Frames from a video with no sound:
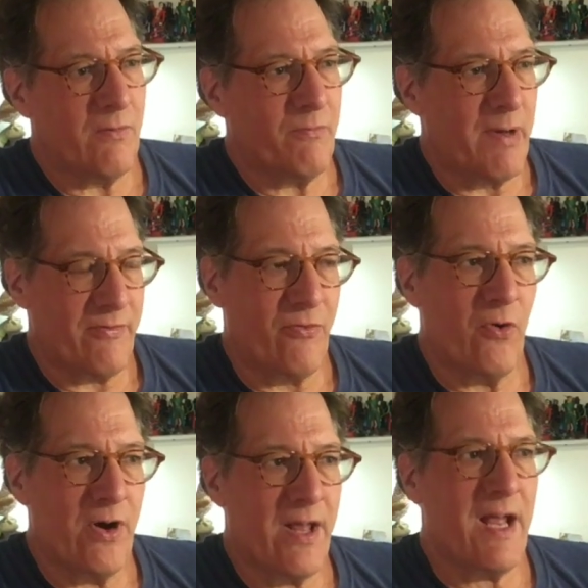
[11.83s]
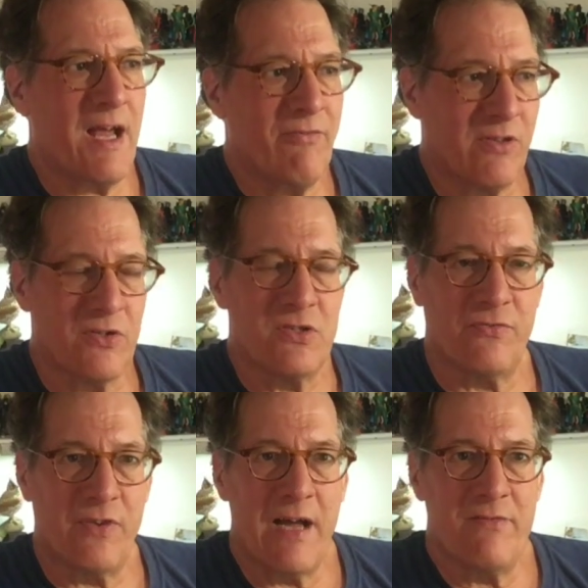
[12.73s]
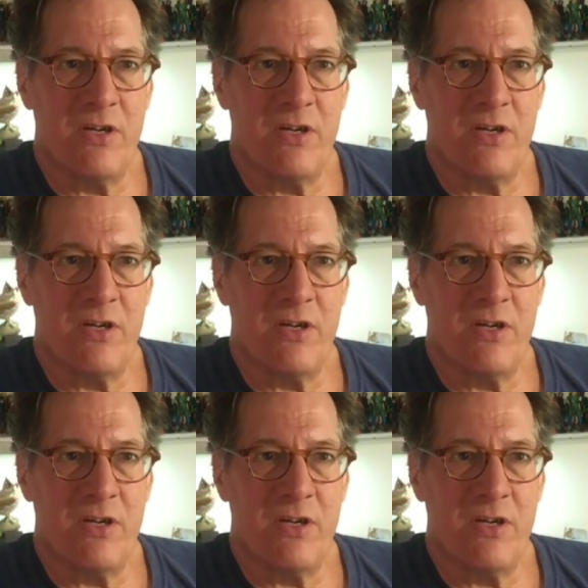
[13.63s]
about 4.5, close to 5